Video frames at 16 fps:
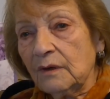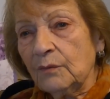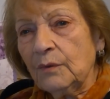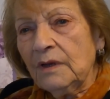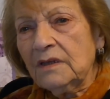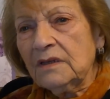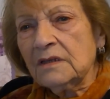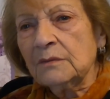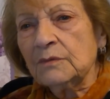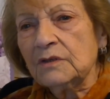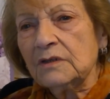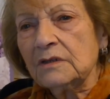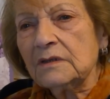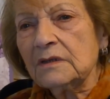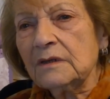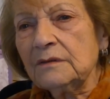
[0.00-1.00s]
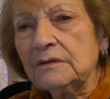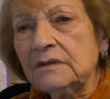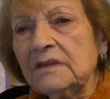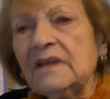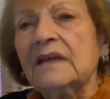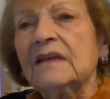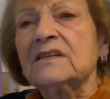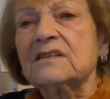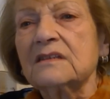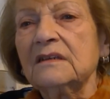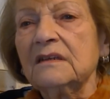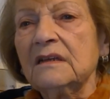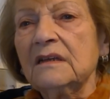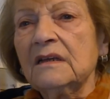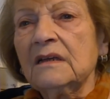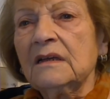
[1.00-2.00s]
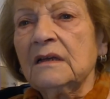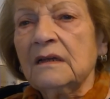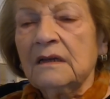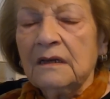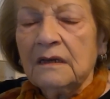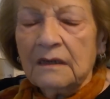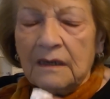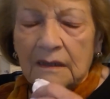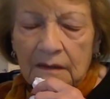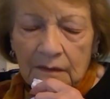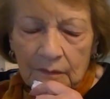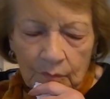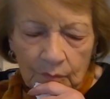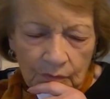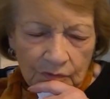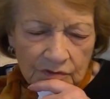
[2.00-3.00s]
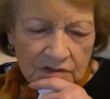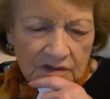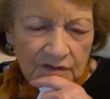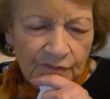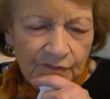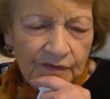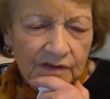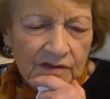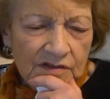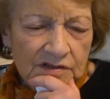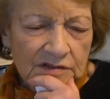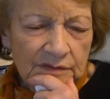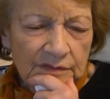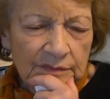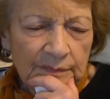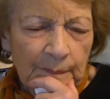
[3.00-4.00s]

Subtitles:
Oh, wait a minute, how did, yes. Was it first?